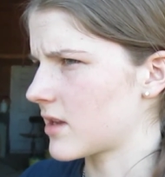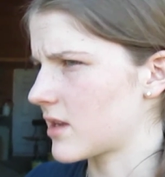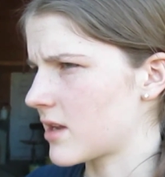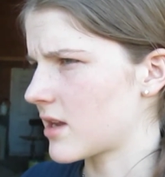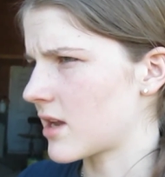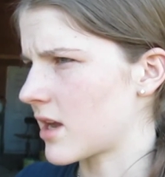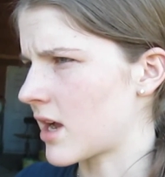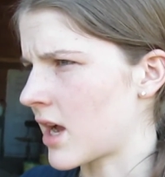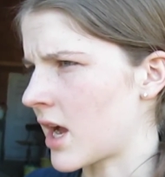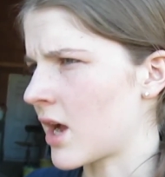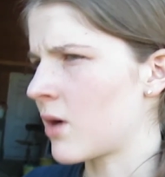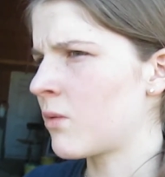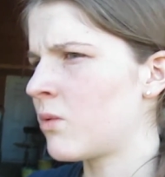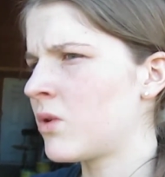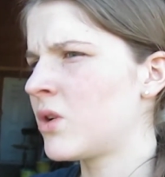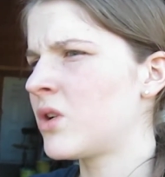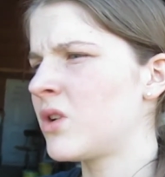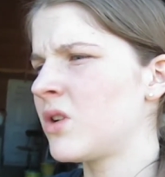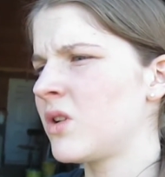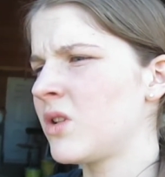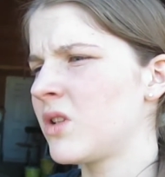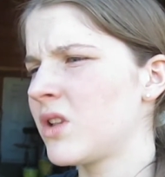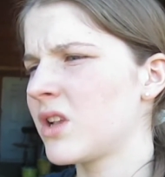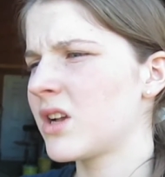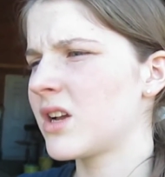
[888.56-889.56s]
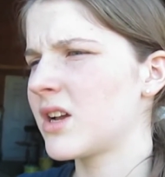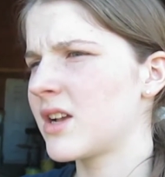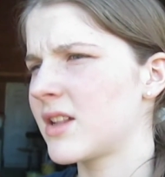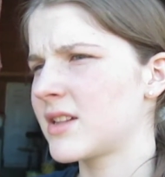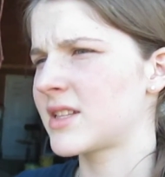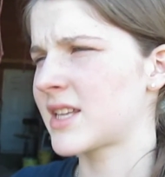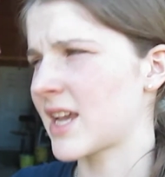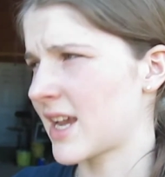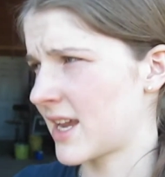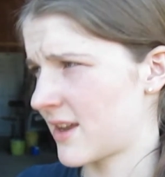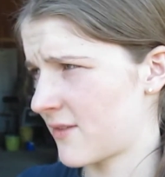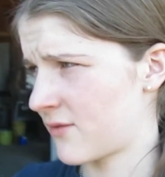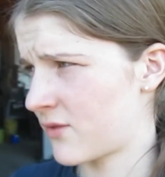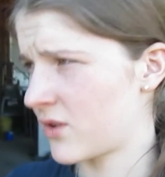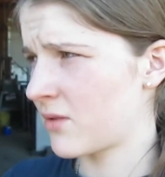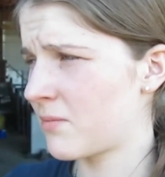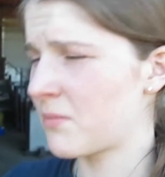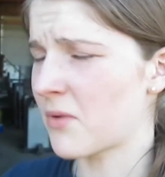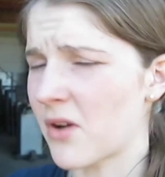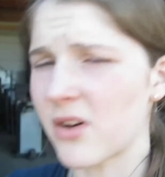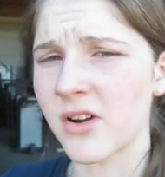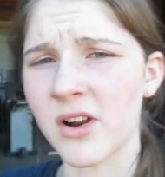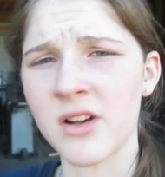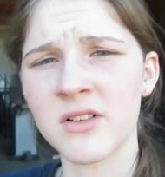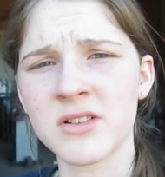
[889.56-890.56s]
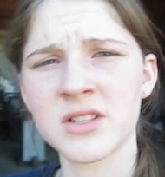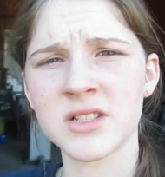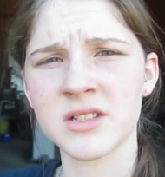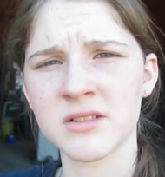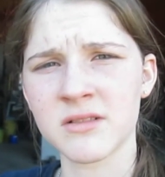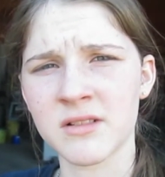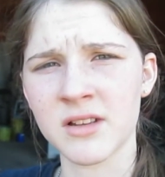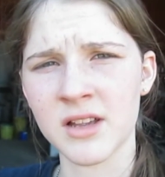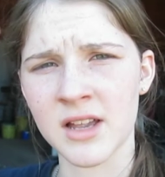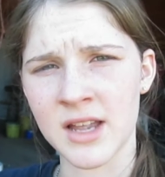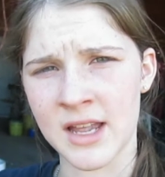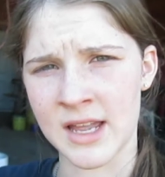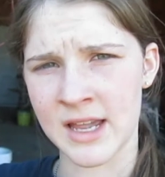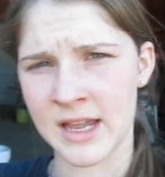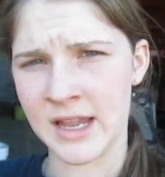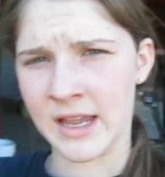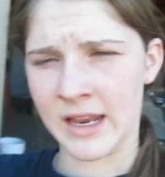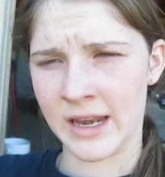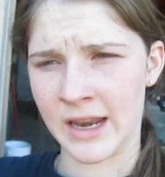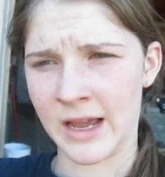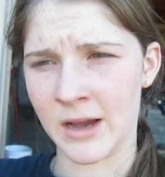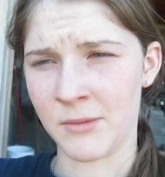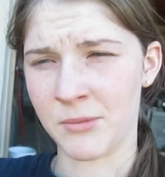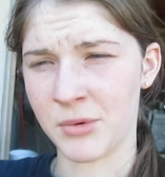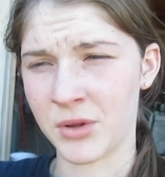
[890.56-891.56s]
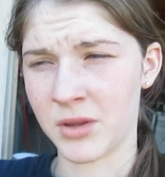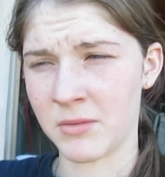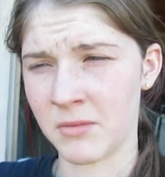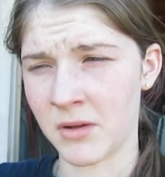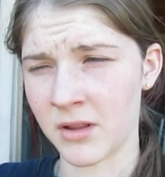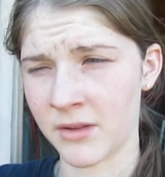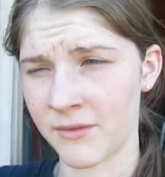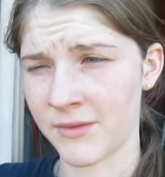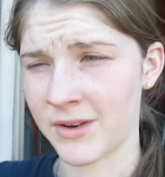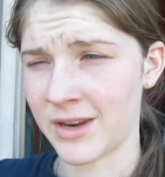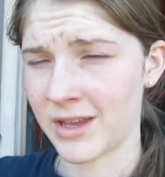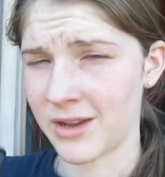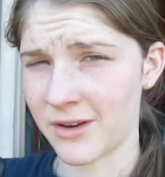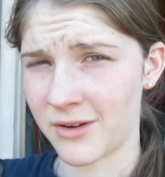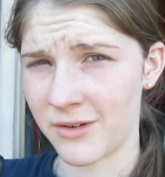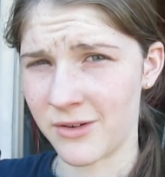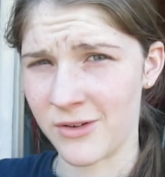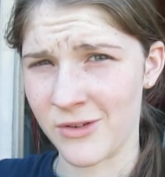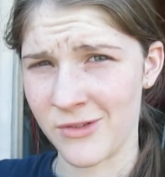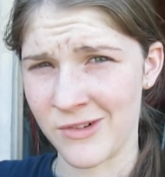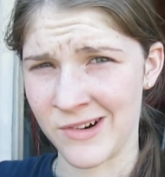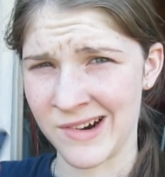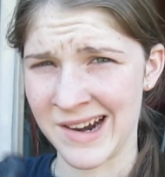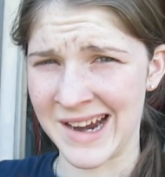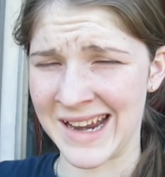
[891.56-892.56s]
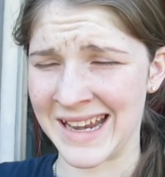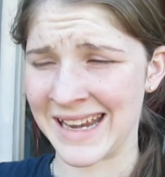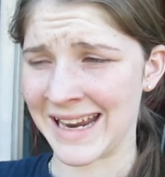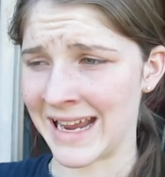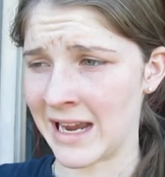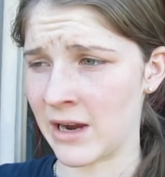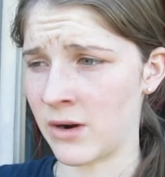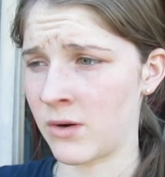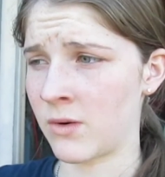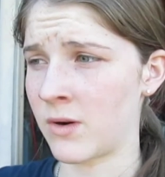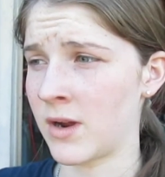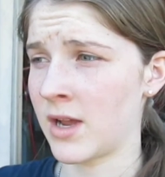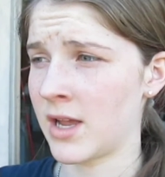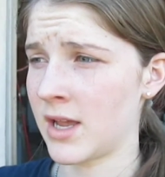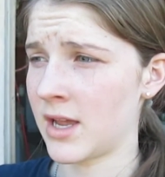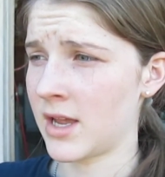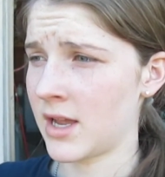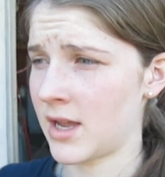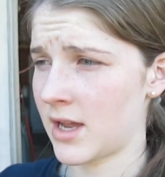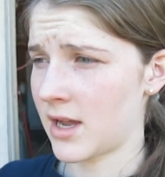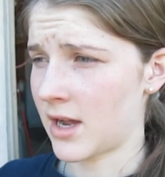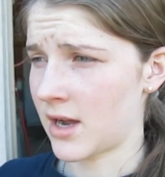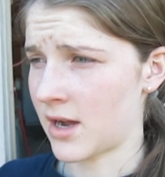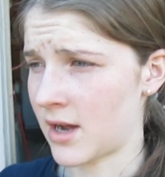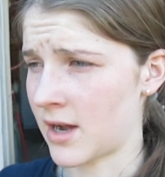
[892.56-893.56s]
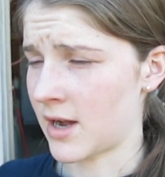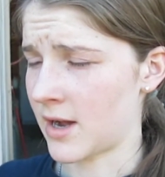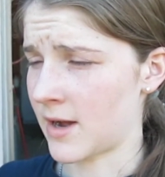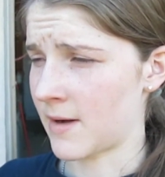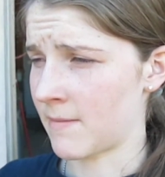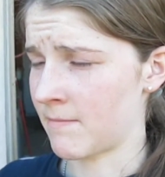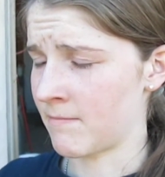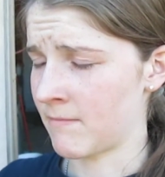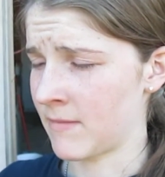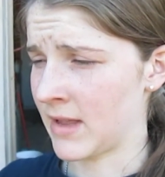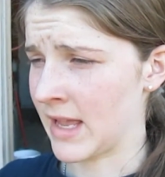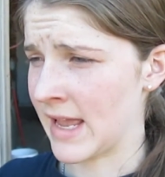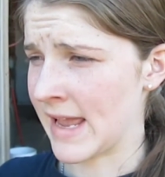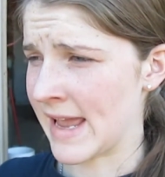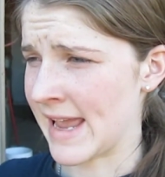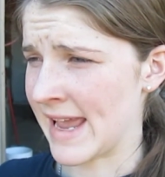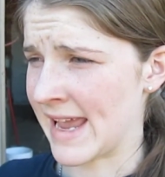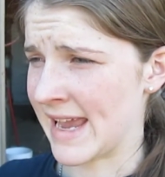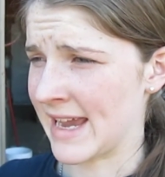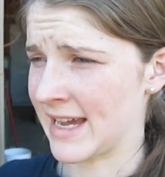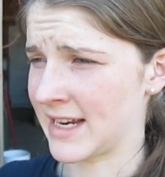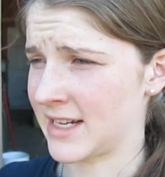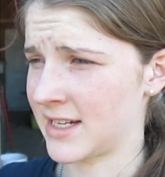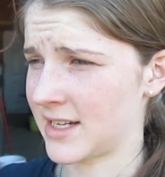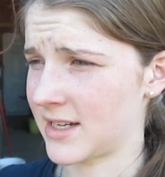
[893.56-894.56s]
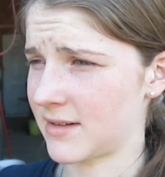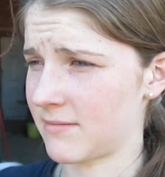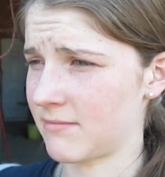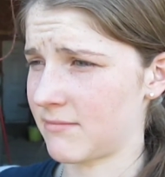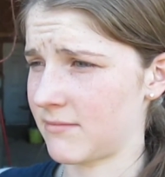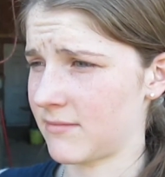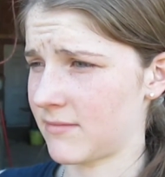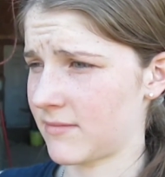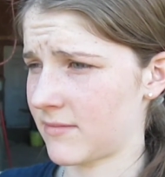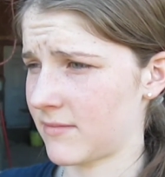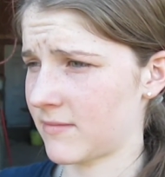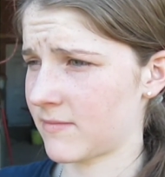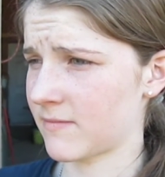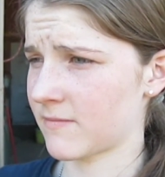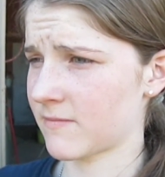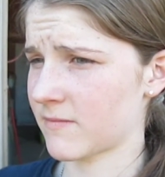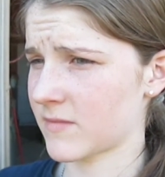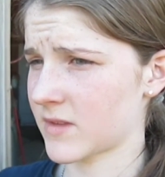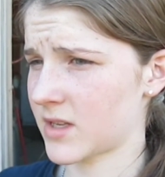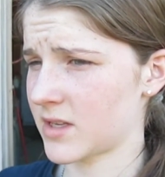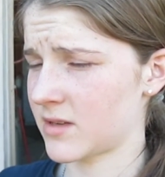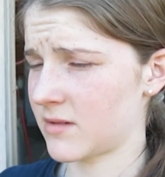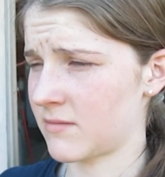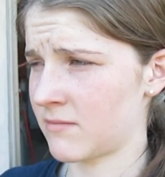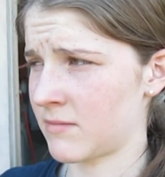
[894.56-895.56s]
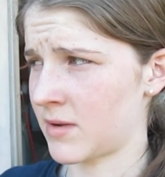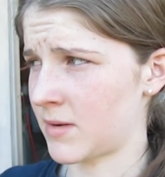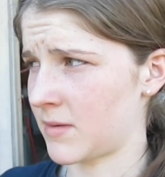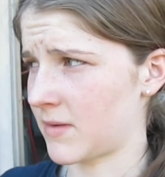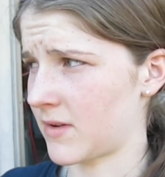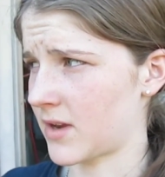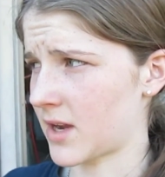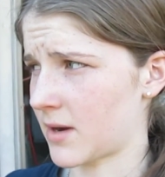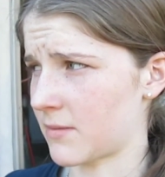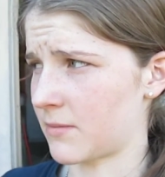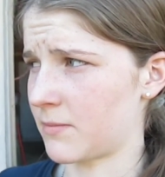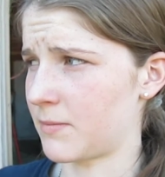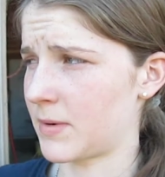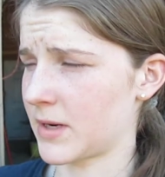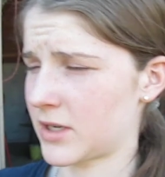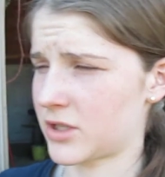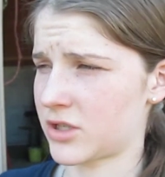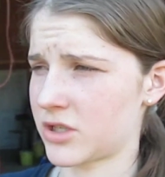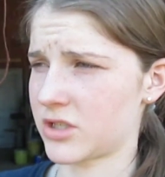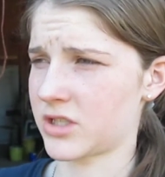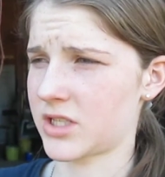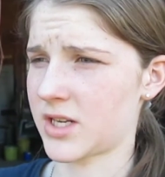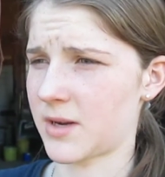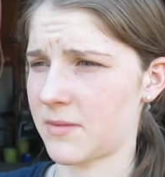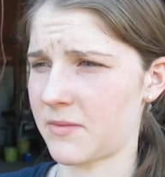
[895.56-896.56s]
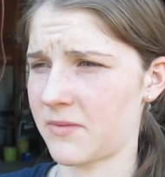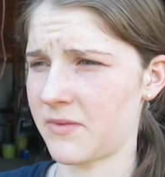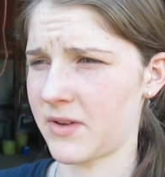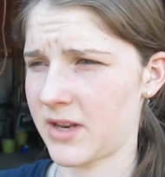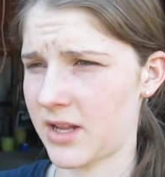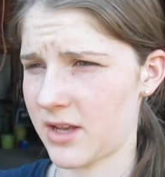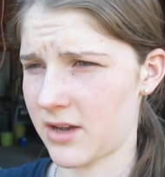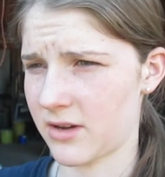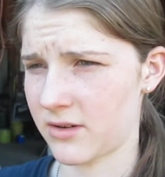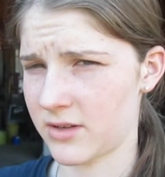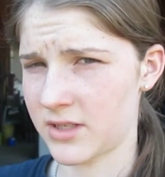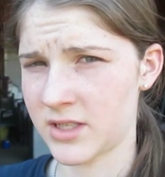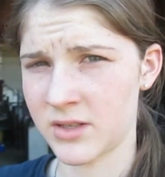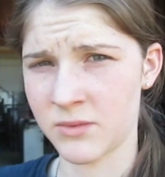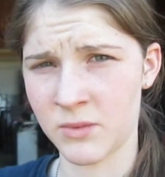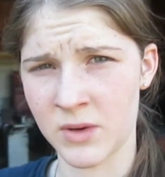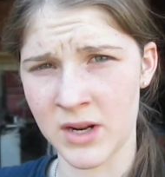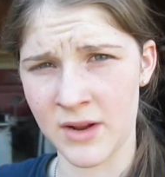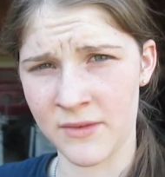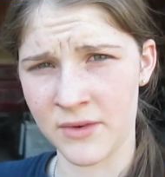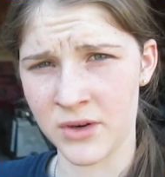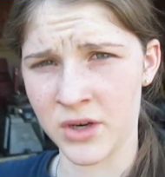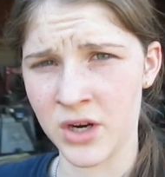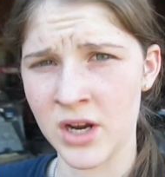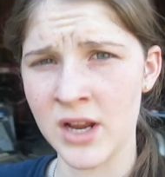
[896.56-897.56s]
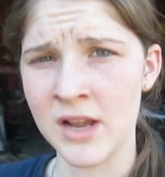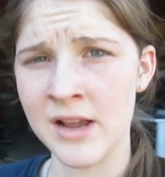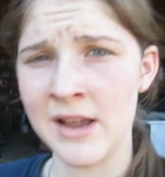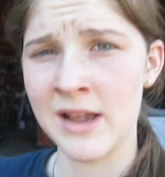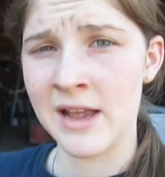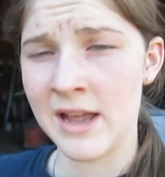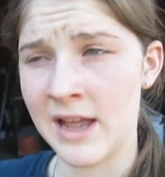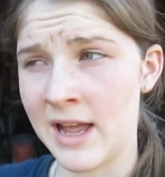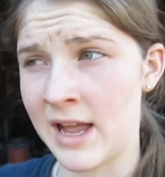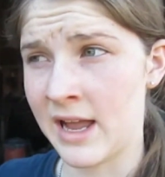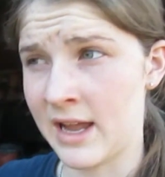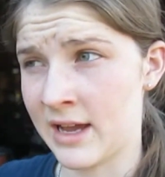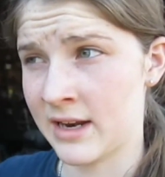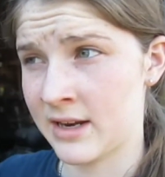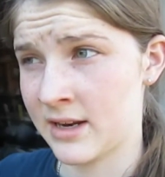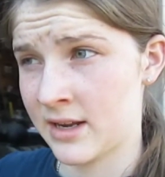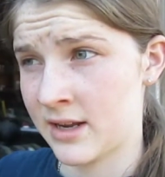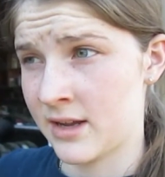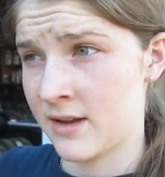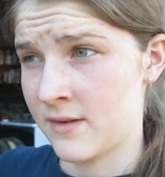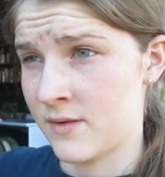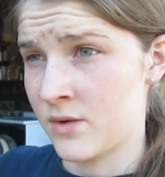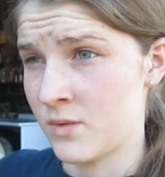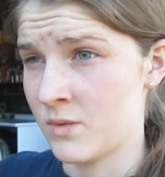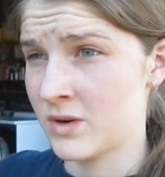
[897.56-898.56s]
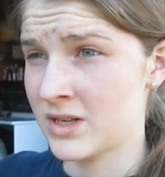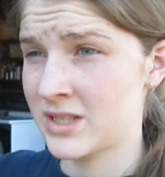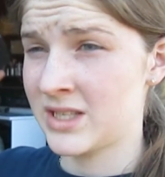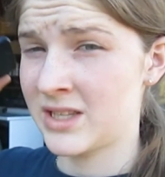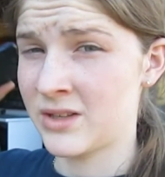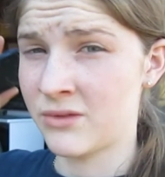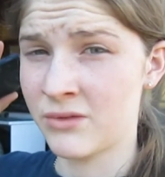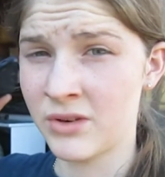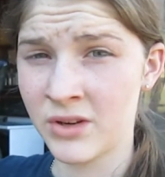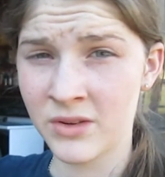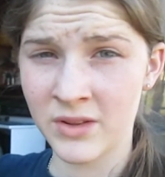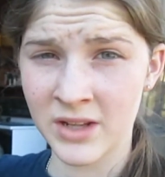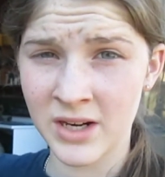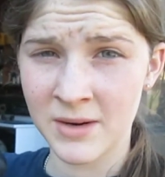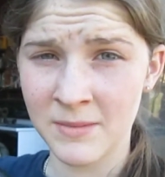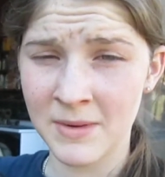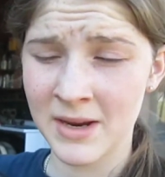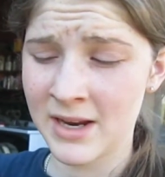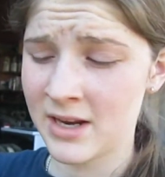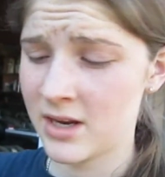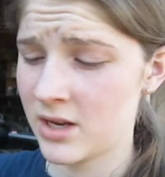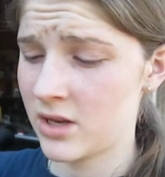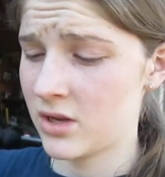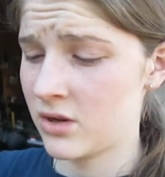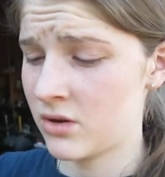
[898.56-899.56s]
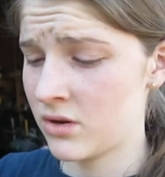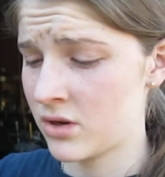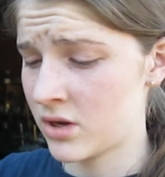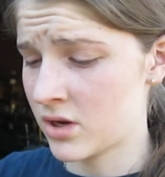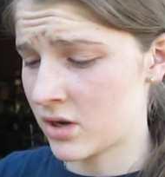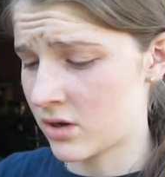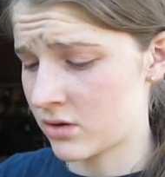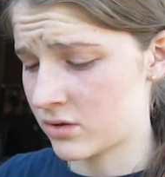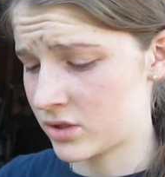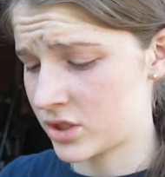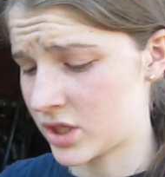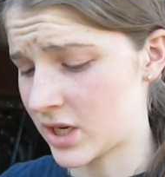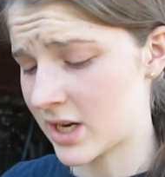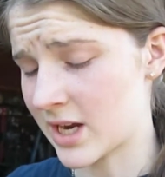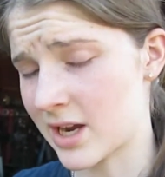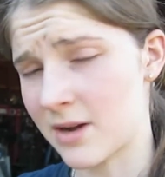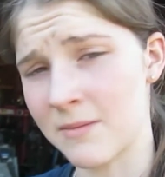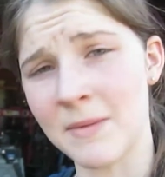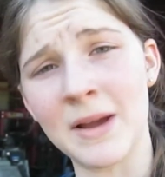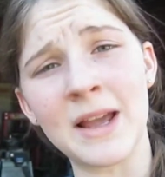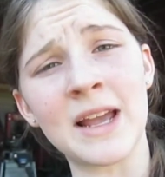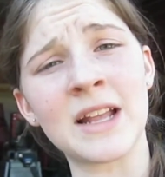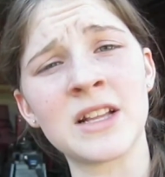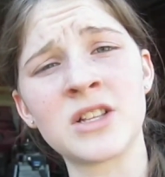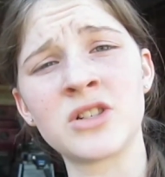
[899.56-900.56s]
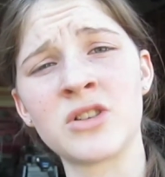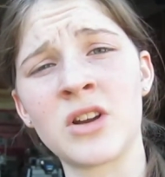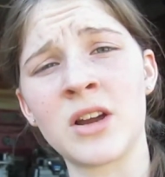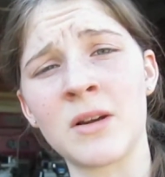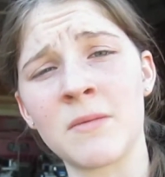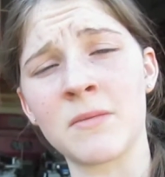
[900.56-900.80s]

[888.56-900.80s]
I will take a few photos and I'll put them on the video right now. and maybe a couple pictures, a couple videos, whatever. And if you want to see the reel that I made, you can go check out my Instagram.